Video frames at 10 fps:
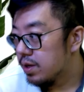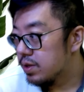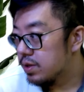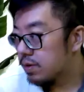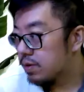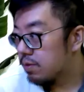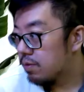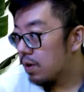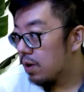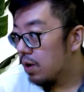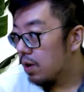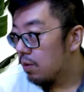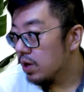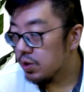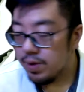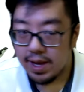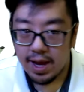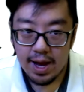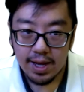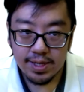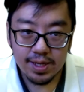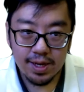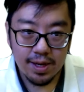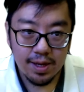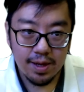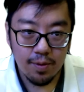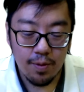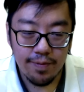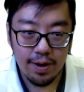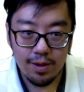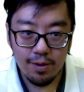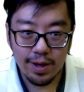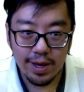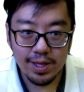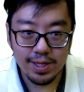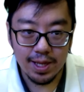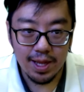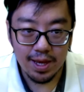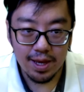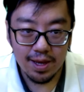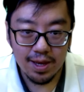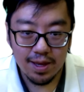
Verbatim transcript: So what should we ask without looking silly?